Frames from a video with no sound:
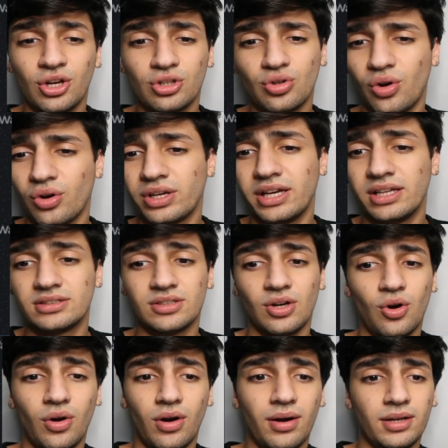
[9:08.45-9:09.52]
tokens
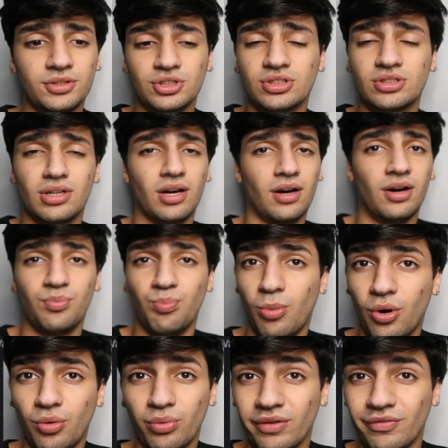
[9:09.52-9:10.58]
or just uh,
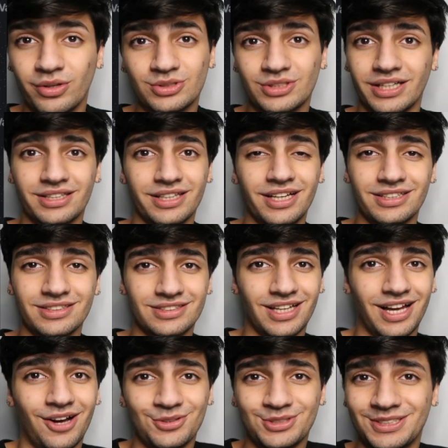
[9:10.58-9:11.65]
more reviews like this.
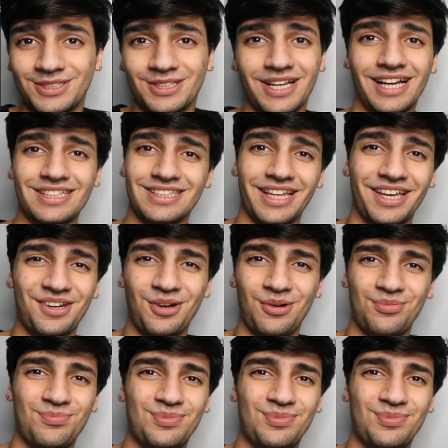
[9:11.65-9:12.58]
I'll see you guys later.